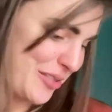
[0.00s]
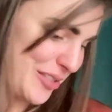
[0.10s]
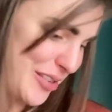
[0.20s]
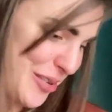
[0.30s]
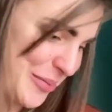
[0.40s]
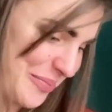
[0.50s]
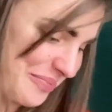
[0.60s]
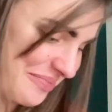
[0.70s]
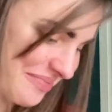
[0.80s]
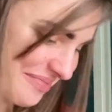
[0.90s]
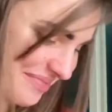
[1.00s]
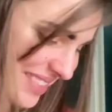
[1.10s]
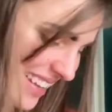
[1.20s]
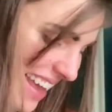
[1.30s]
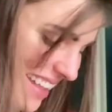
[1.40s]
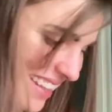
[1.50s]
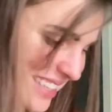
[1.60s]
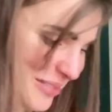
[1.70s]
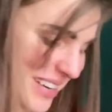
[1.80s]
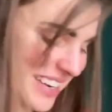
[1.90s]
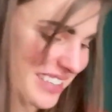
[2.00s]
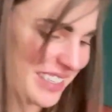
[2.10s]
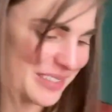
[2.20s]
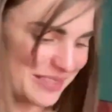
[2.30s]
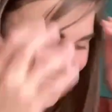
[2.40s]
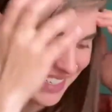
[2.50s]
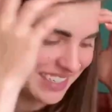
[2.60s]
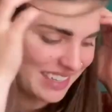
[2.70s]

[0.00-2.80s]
So yeah, that's what I just finished,